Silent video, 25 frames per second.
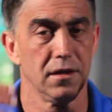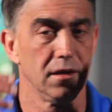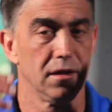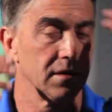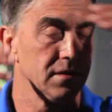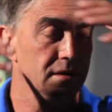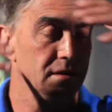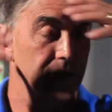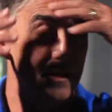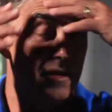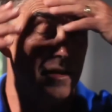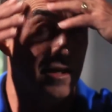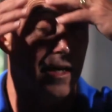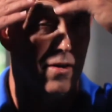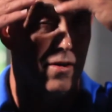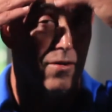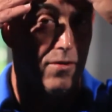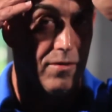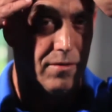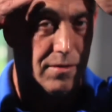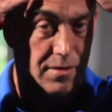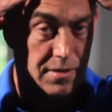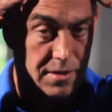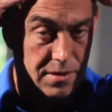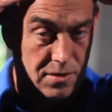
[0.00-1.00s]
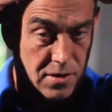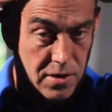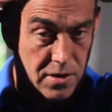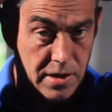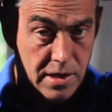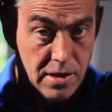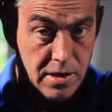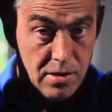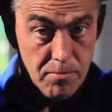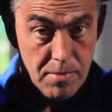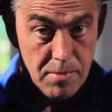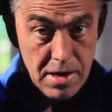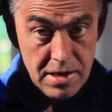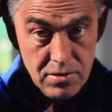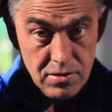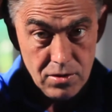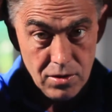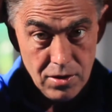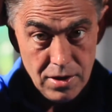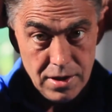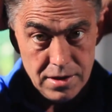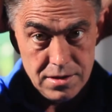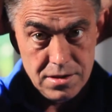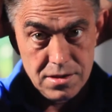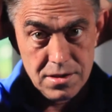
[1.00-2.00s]
He said, no, could you hear my
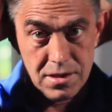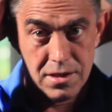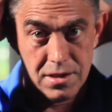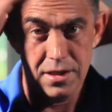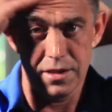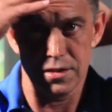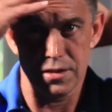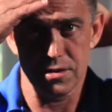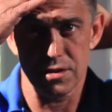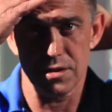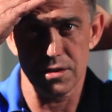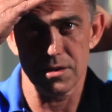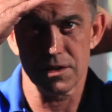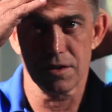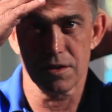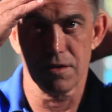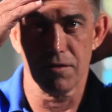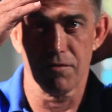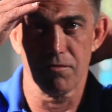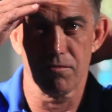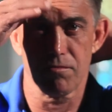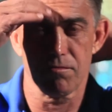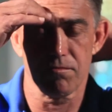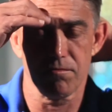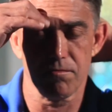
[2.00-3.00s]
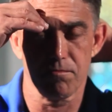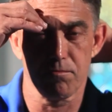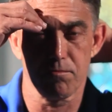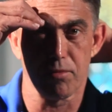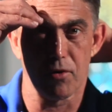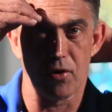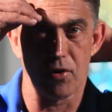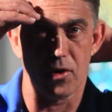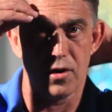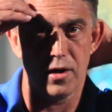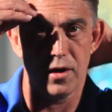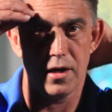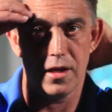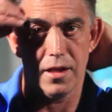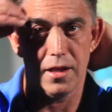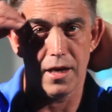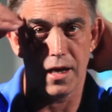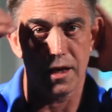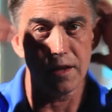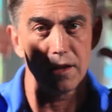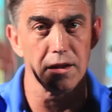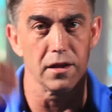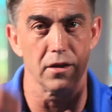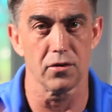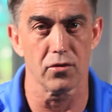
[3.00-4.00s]
thoughts? It's just a part of
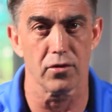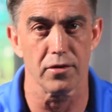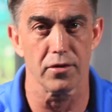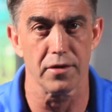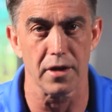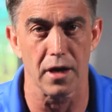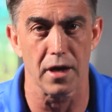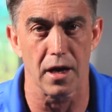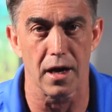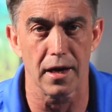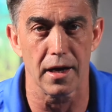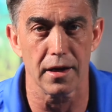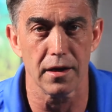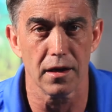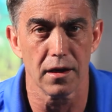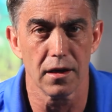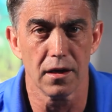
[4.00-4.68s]
that little dot.